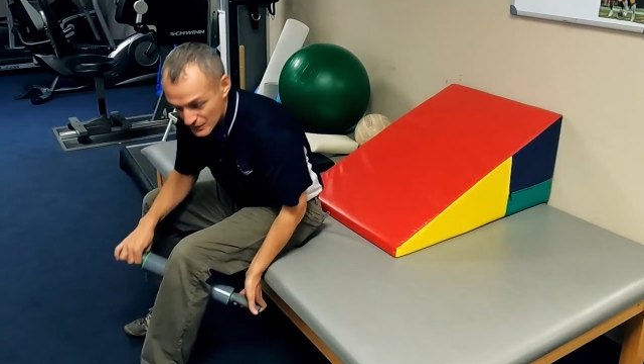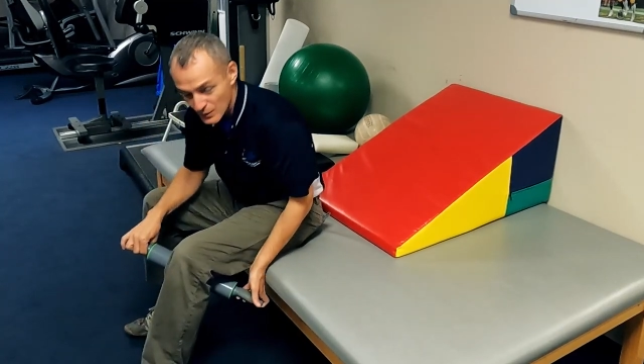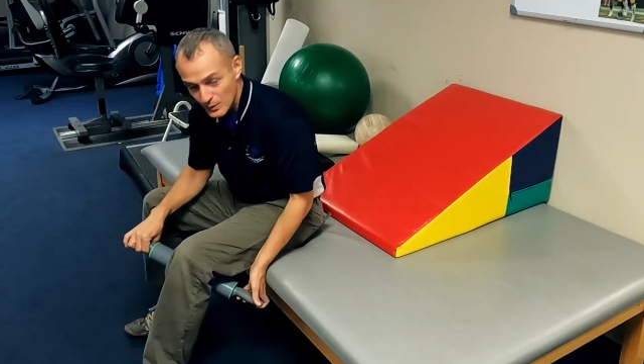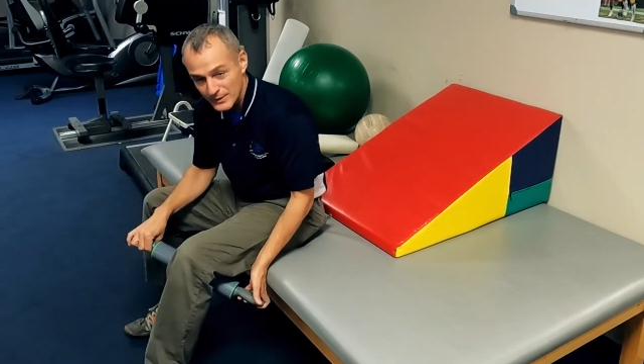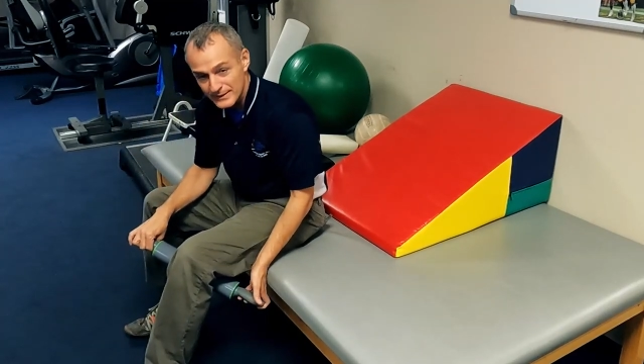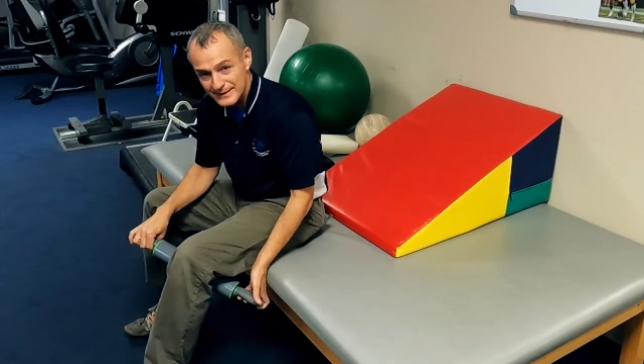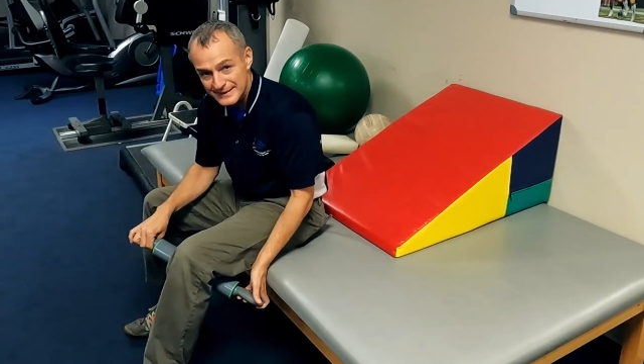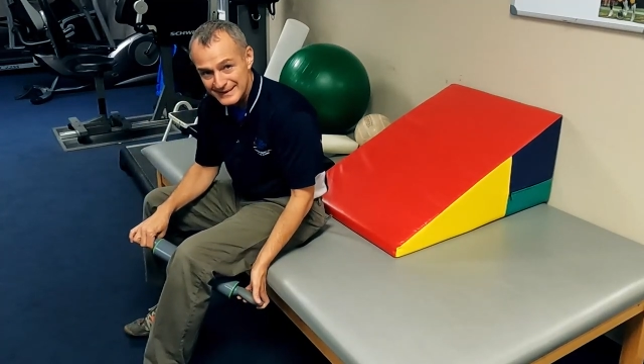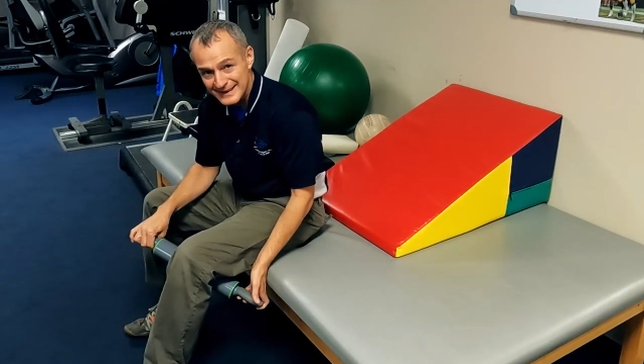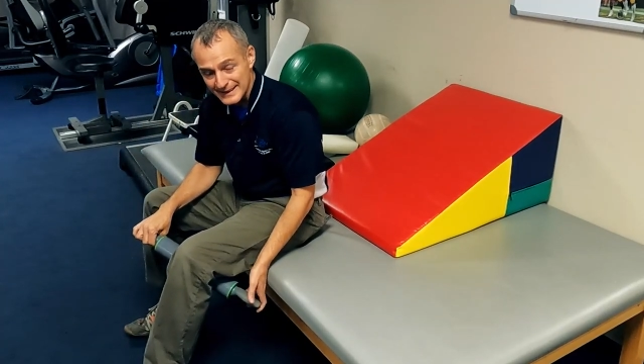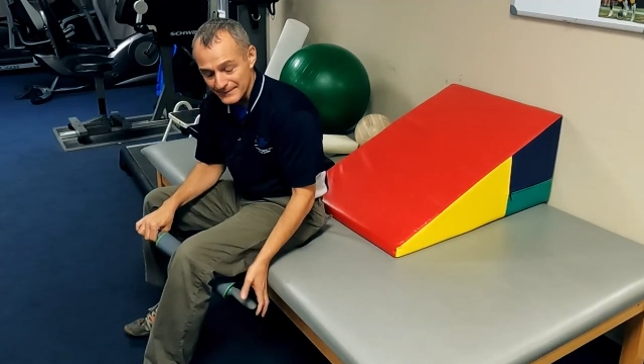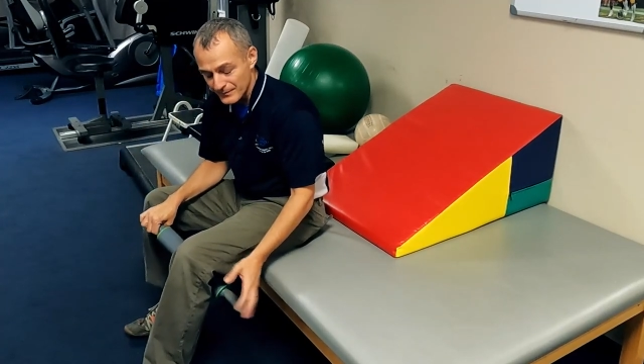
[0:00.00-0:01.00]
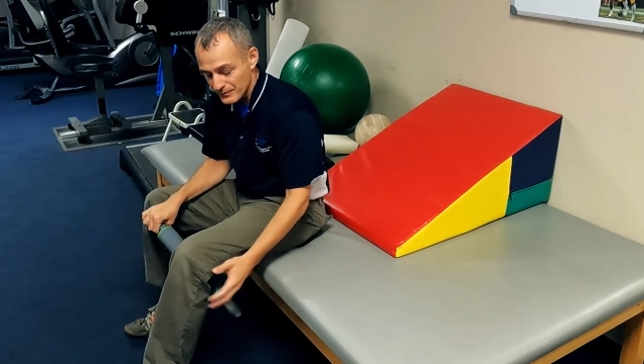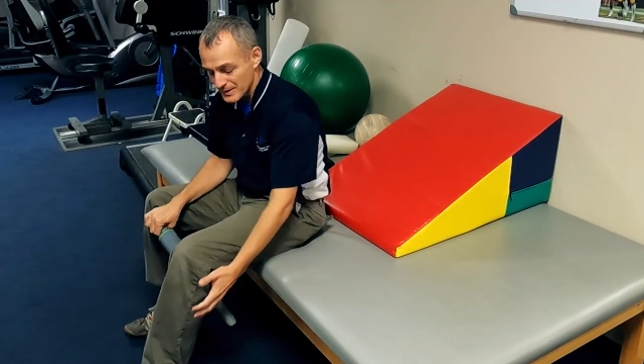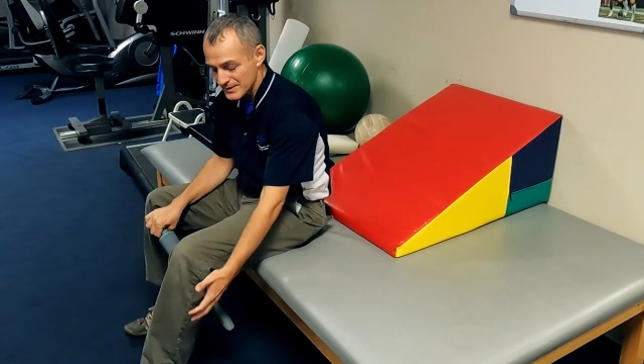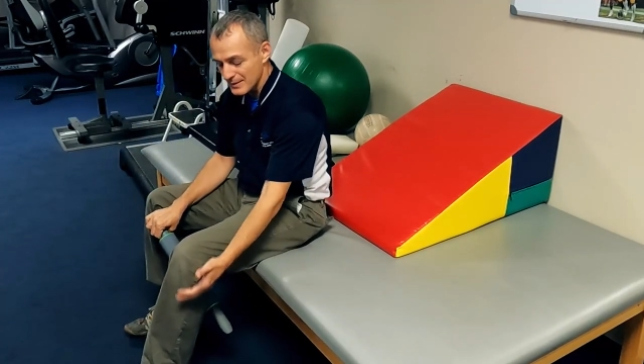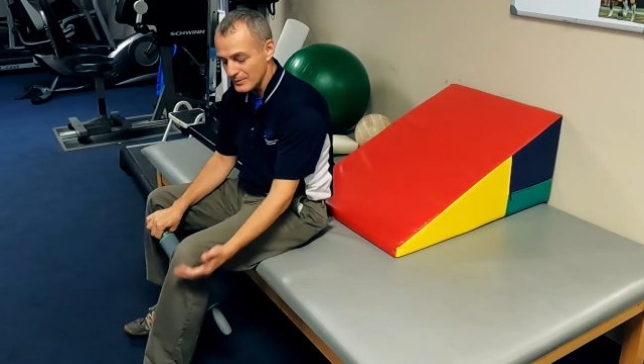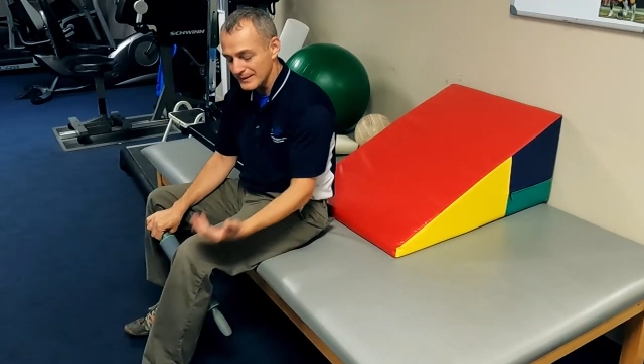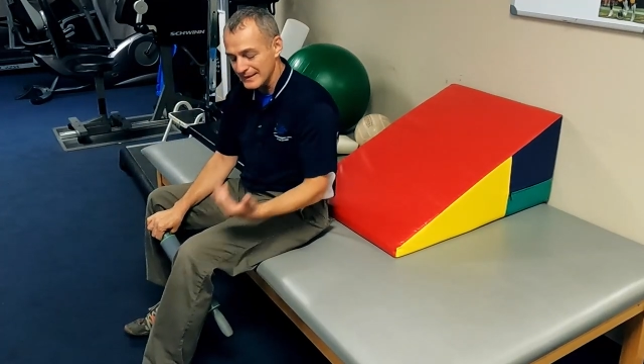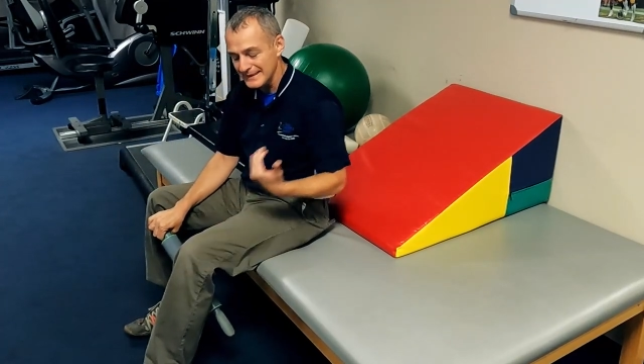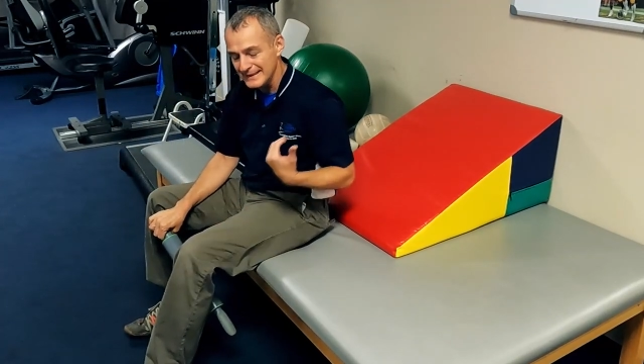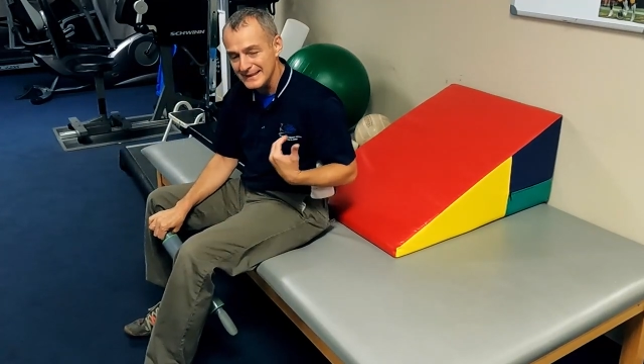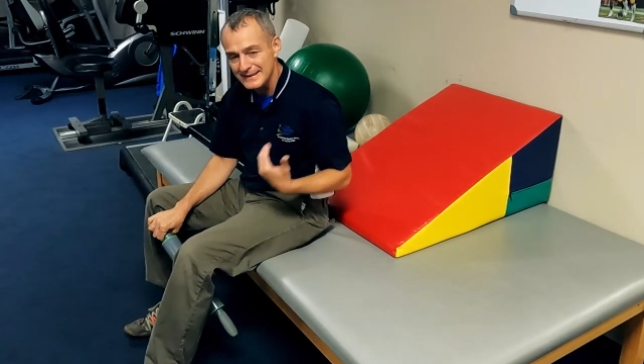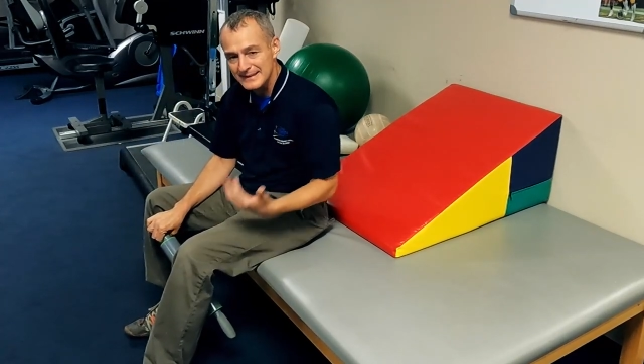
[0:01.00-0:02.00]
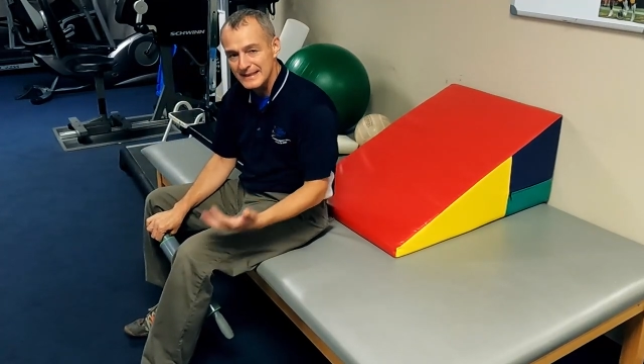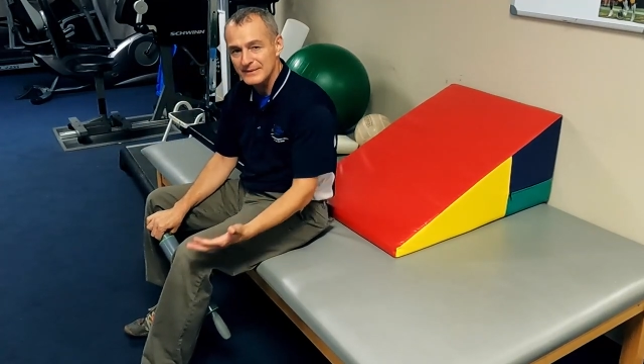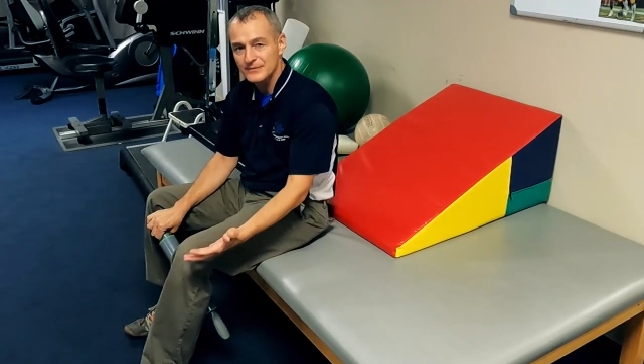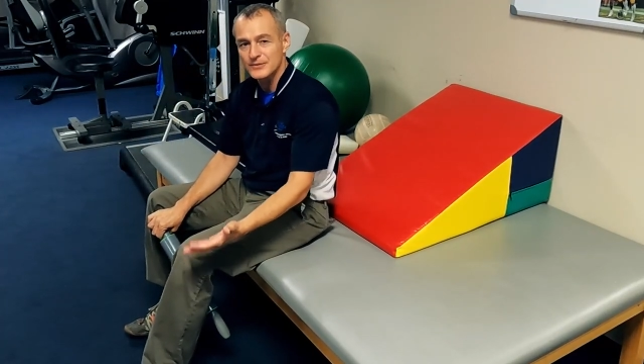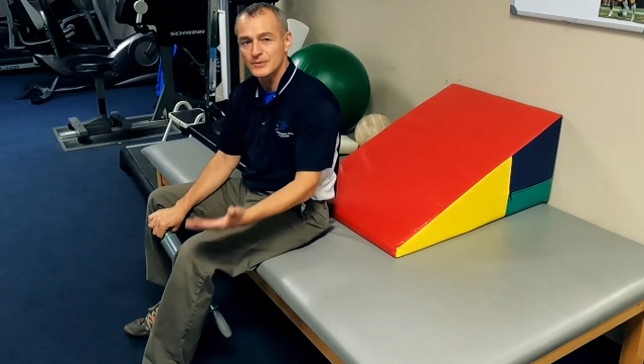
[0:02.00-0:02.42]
toward the knee because I want to get that